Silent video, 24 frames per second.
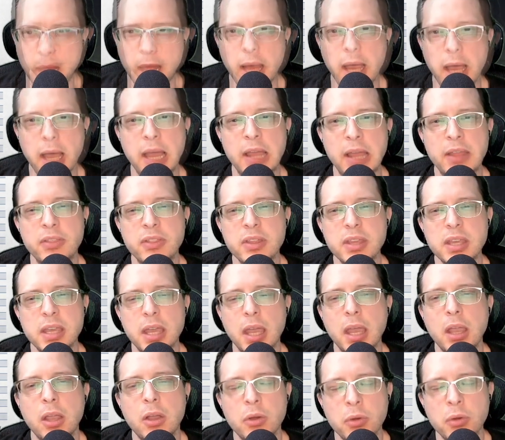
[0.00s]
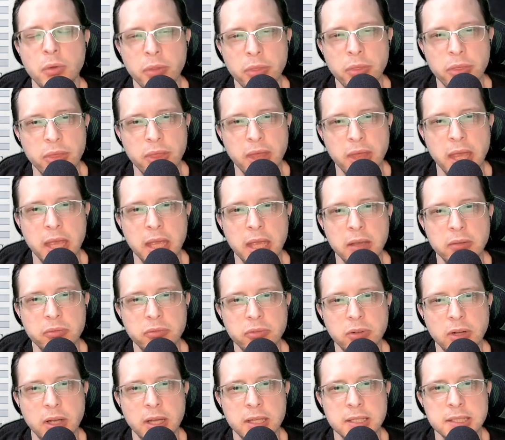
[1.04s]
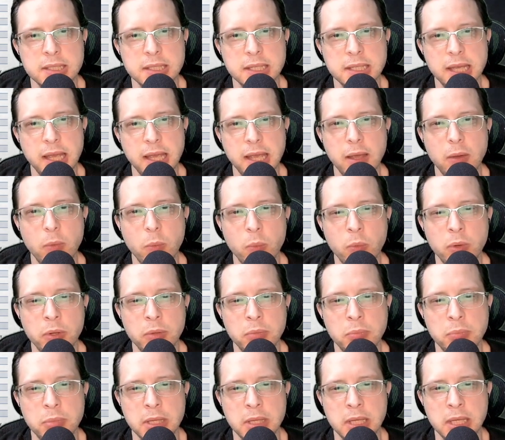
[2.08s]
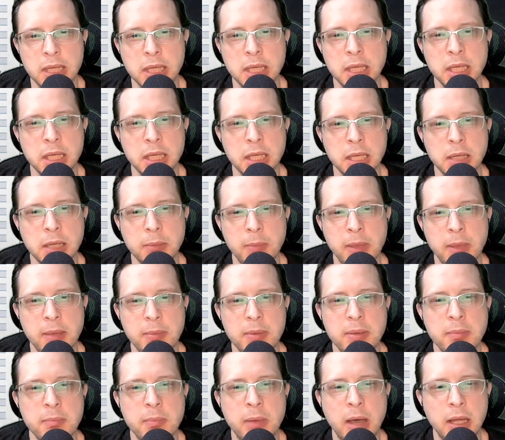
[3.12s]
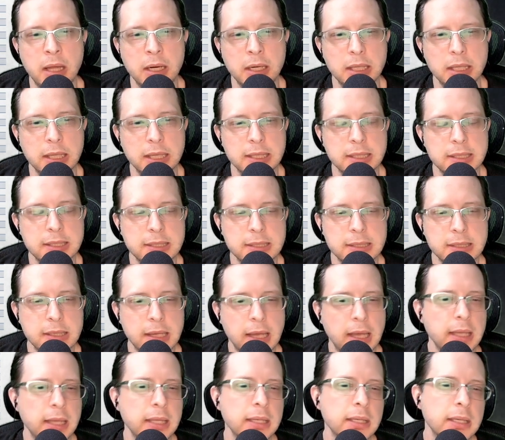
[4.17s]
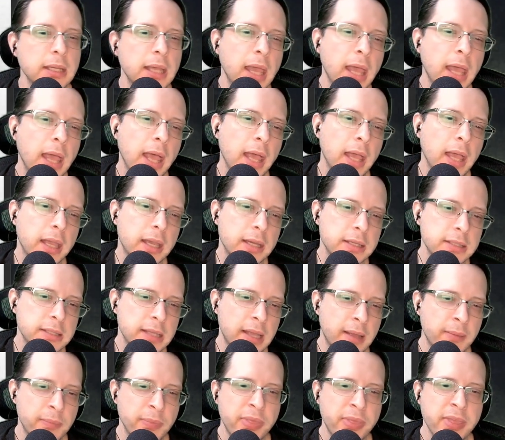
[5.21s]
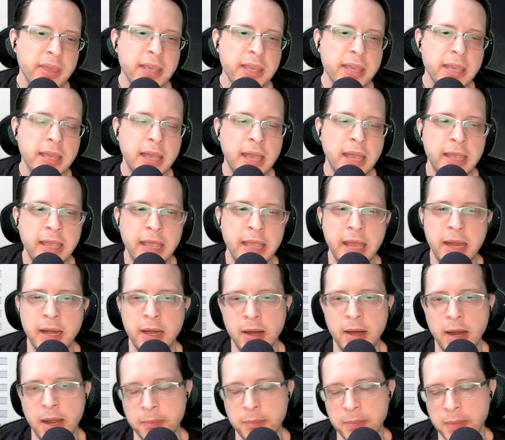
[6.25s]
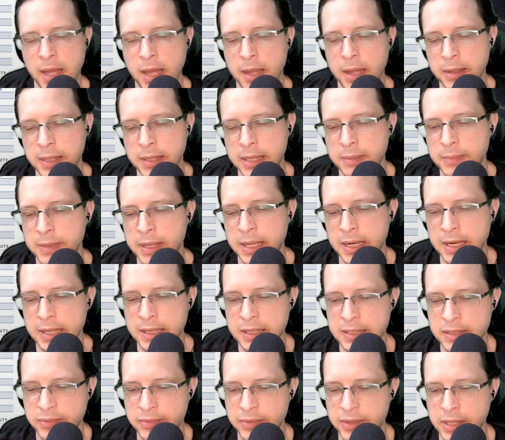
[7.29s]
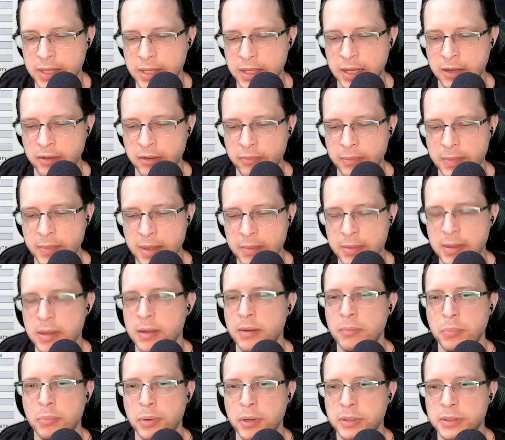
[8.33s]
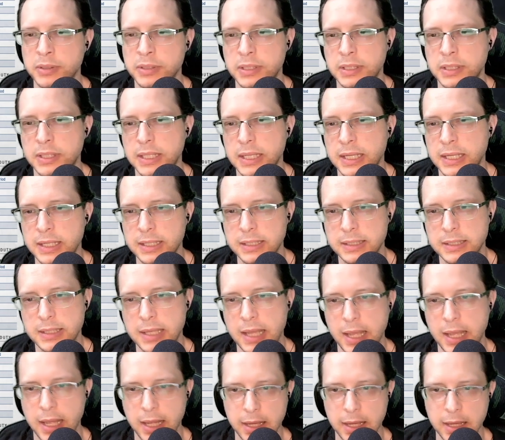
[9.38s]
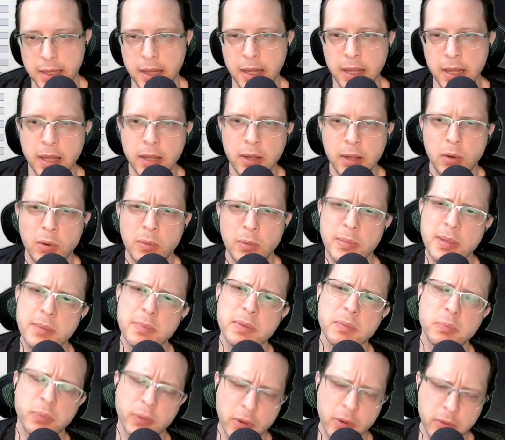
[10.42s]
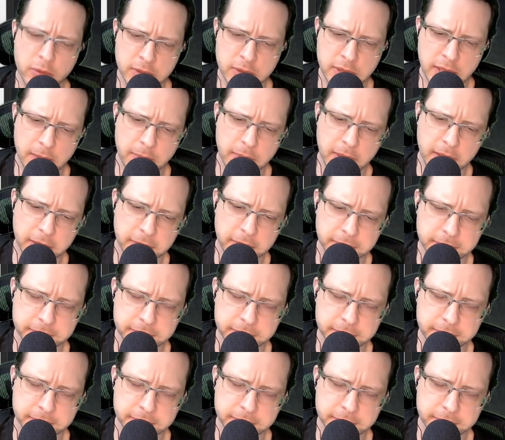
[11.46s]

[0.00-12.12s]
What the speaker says: I think a good thing for us to get would be maybe modeling and design, because I'm thinking, again, I keep getting this feeling of maybe our person is or maybe prototyping.